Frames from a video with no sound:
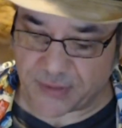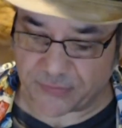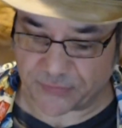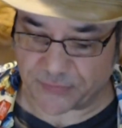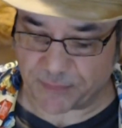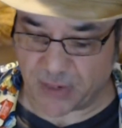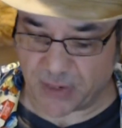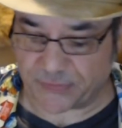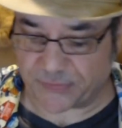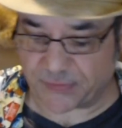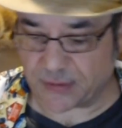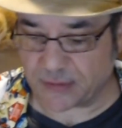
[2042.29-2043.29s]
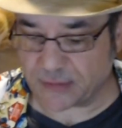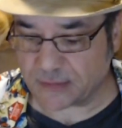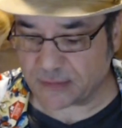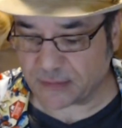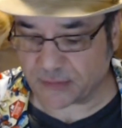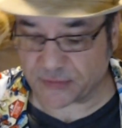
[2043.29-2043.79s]
think there's musk.
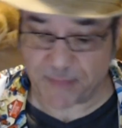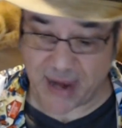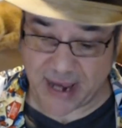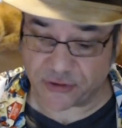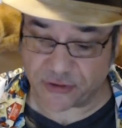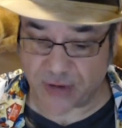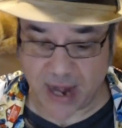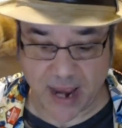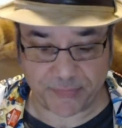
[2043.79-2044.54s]
There's man